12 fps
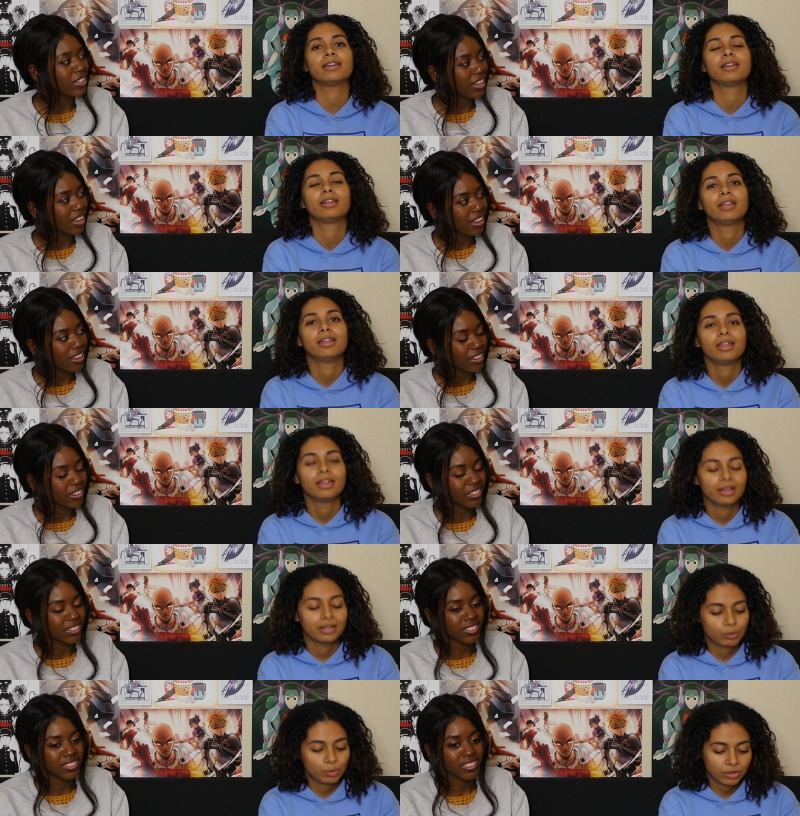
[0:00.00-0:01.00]
Speaker 1: Yeah.
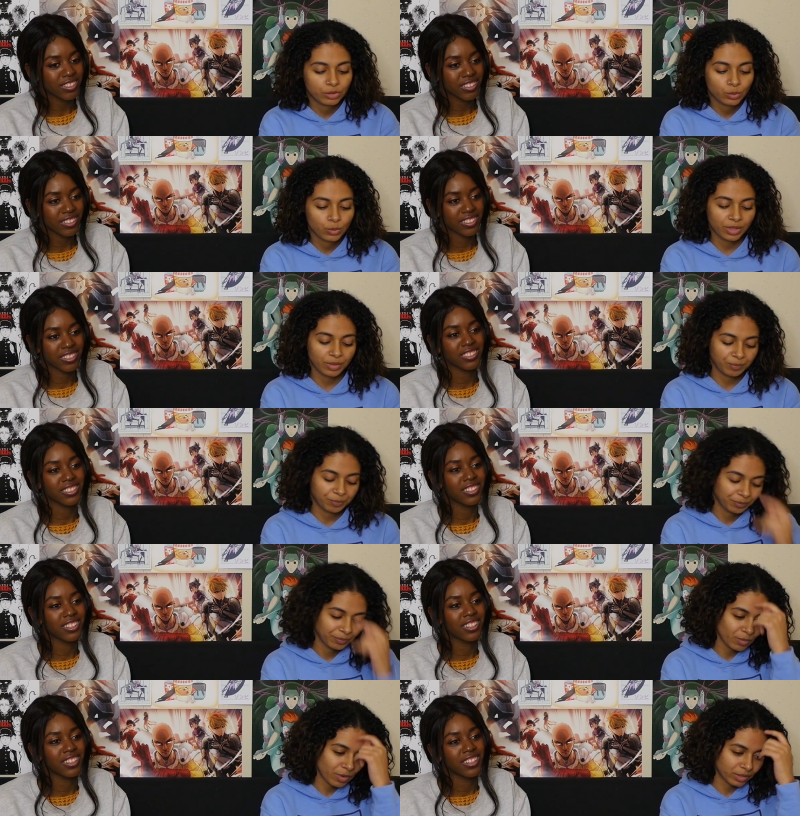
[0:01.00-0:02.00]
It's been a joy
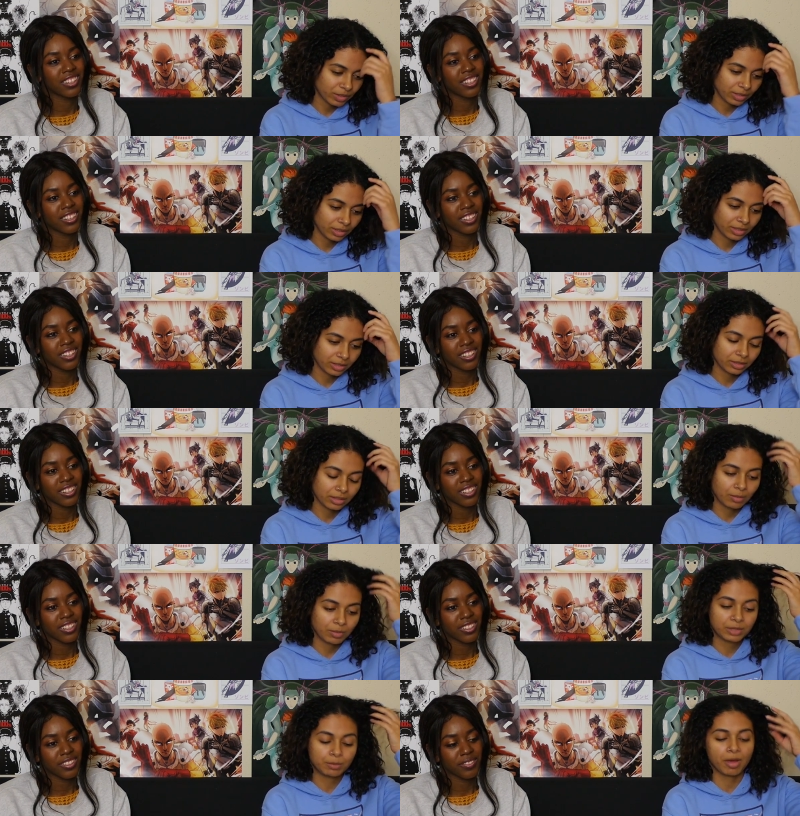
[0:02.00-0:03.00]
watching this. I
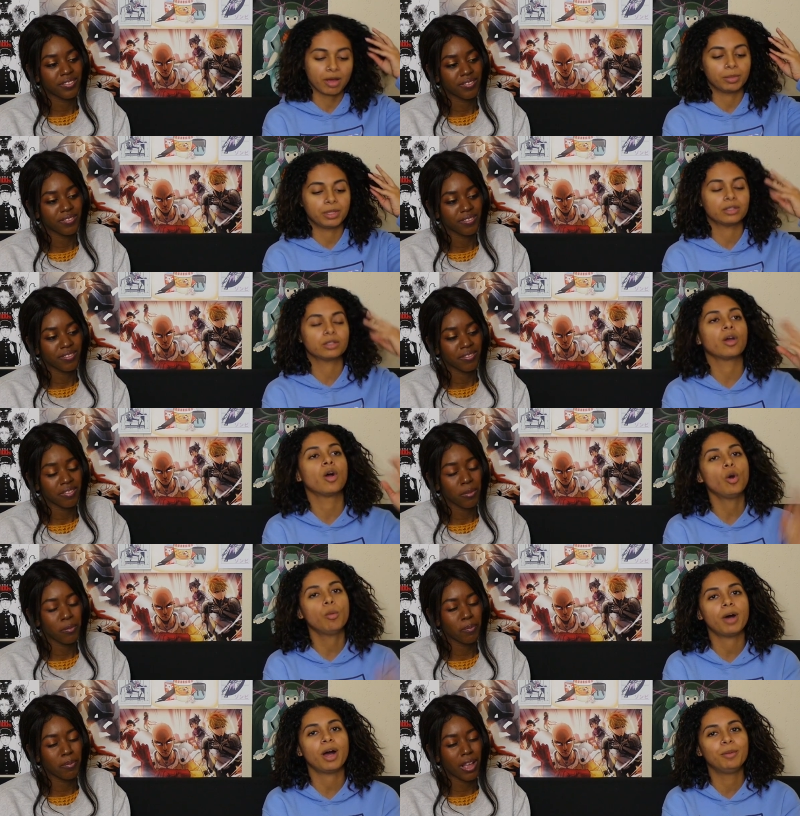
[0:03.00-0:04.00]
miss Bobby, so I
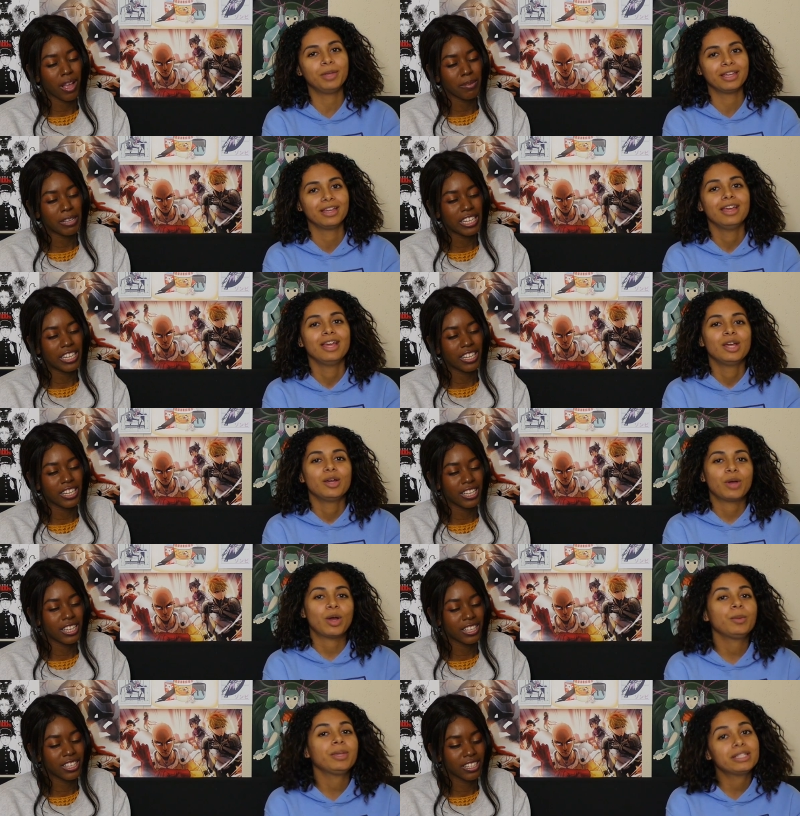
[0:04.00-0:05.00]
hope Bobby, yeah. I
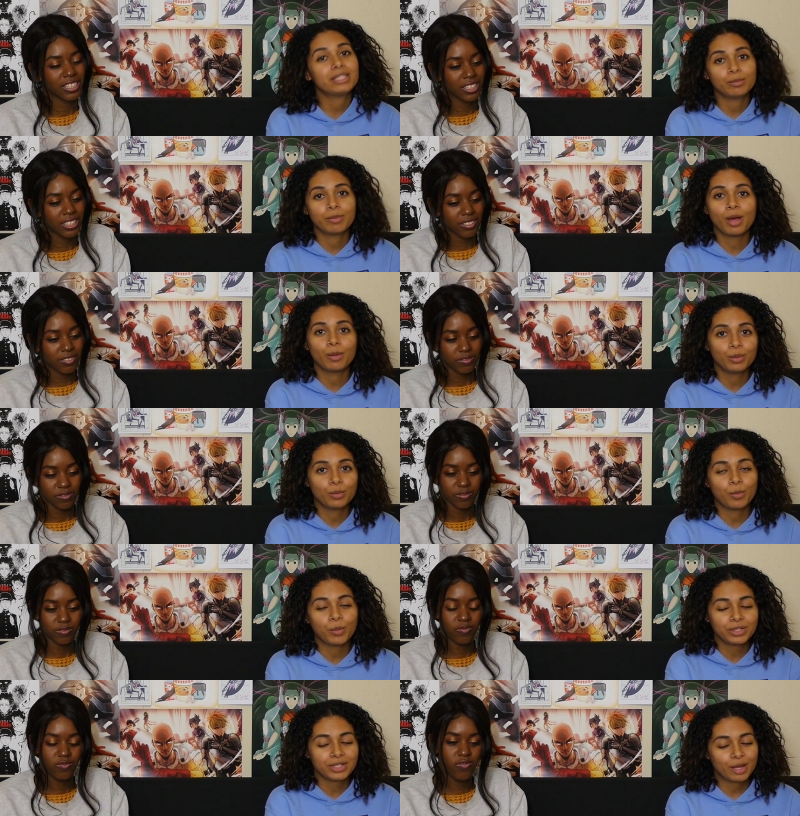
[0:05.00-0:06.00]
hope we can see Bobby one
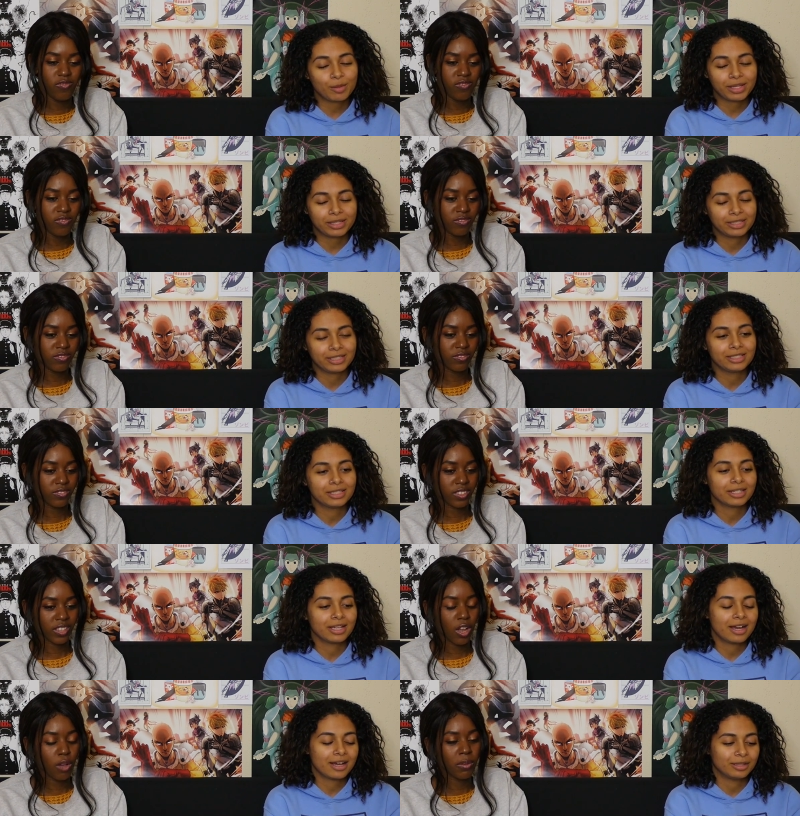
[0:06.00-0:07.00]
Speaker 2: more time at least.
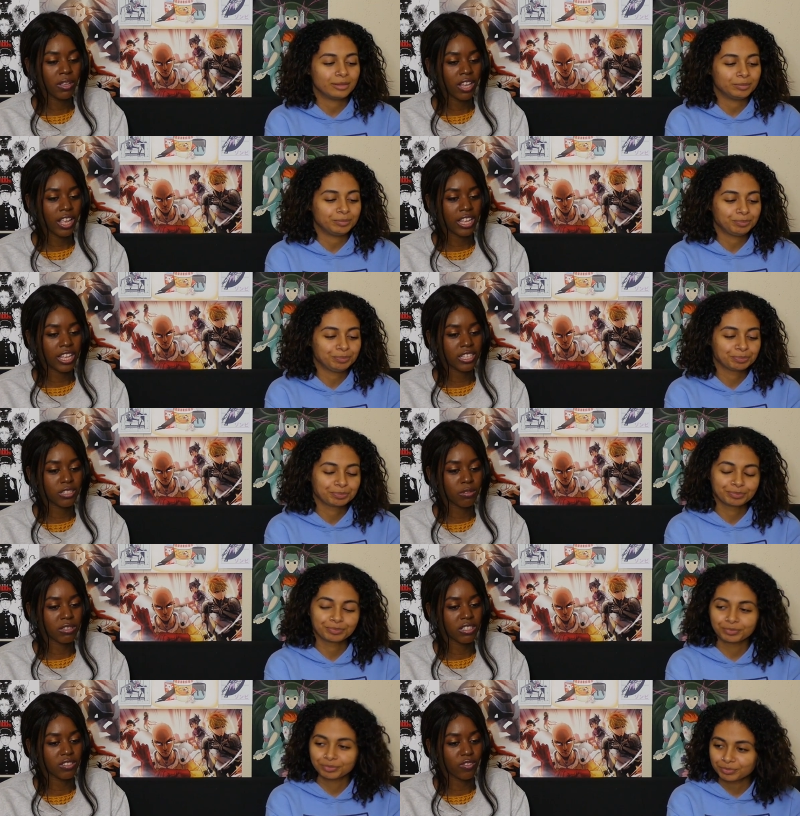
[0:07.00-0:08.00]
Um, I hope he um, like gets,
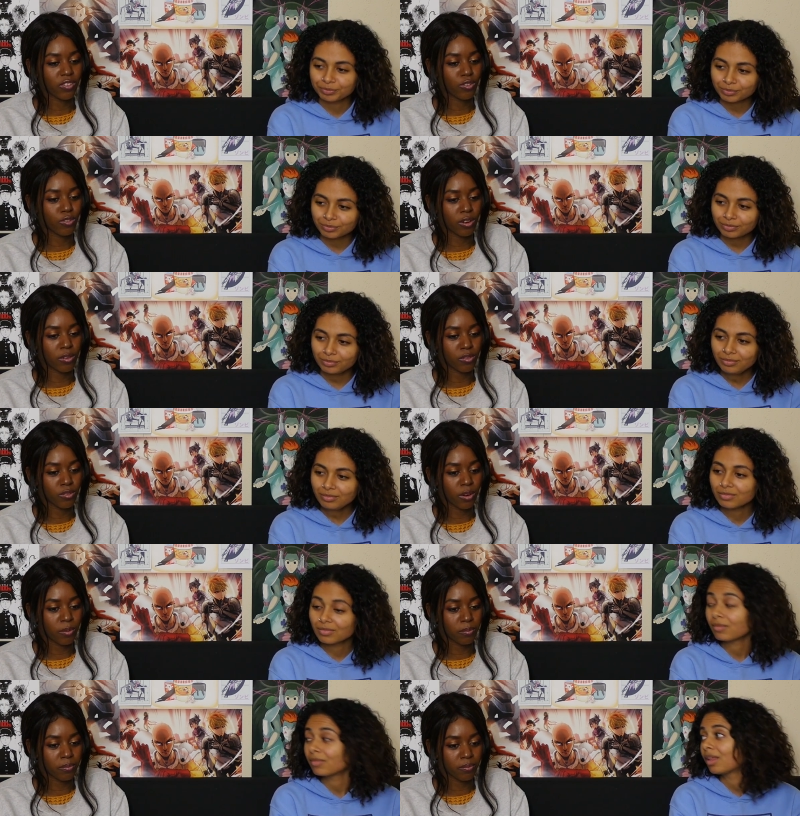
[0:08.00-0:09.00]
what's his Grum,
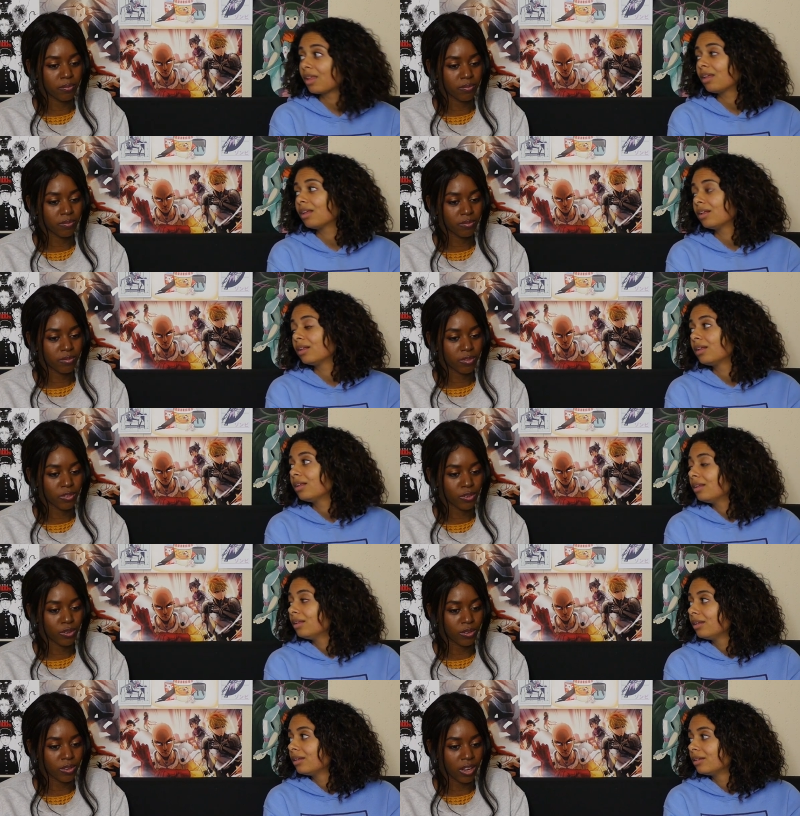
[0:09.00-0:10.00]
Grum,
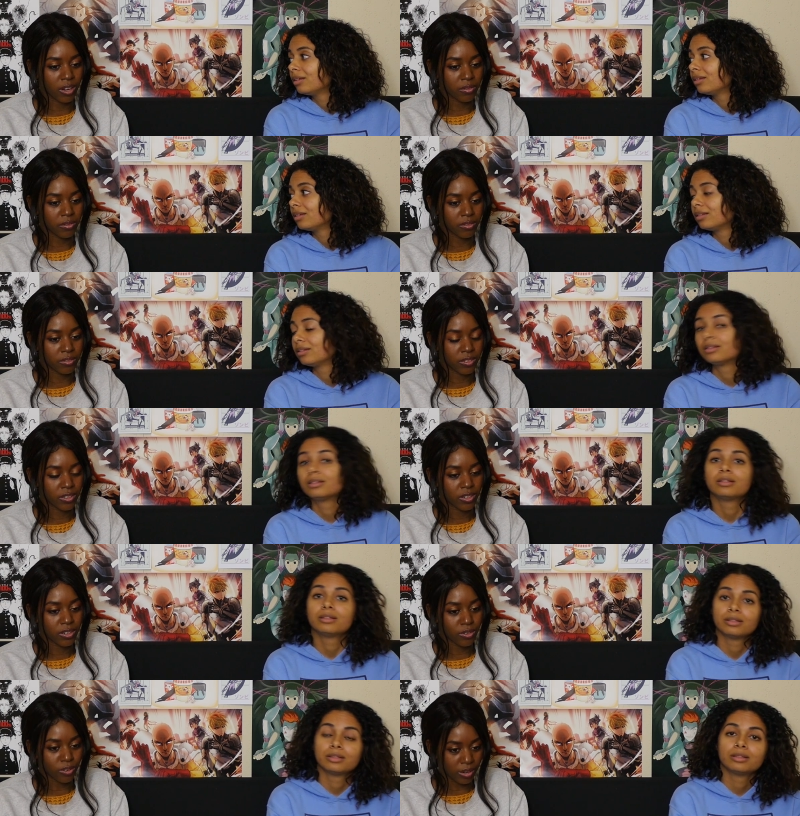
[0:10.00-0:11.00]
Grum,
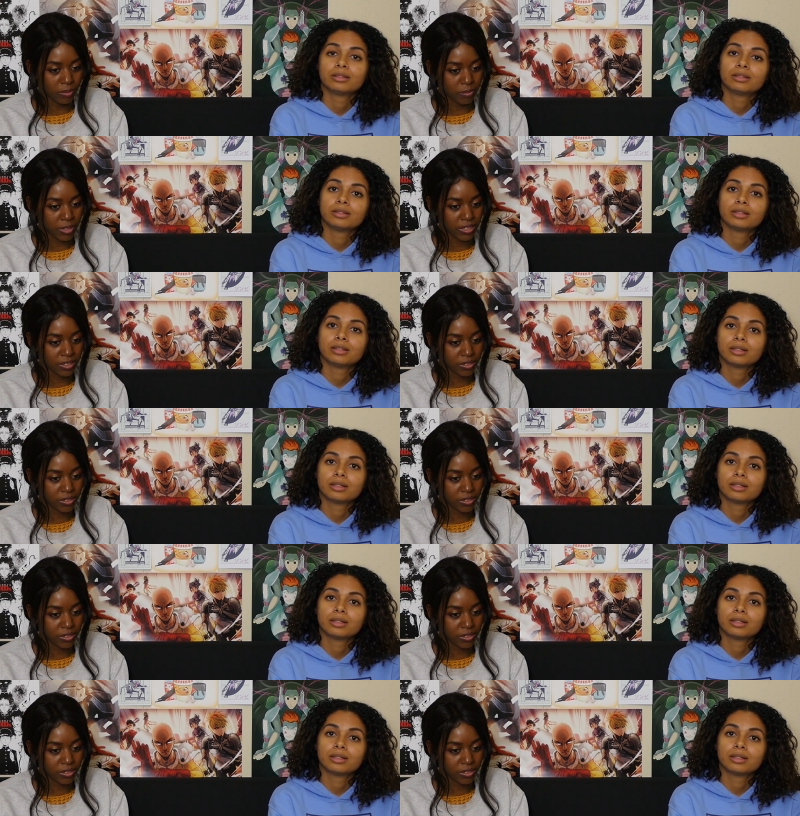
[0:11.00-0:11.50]
Grunman,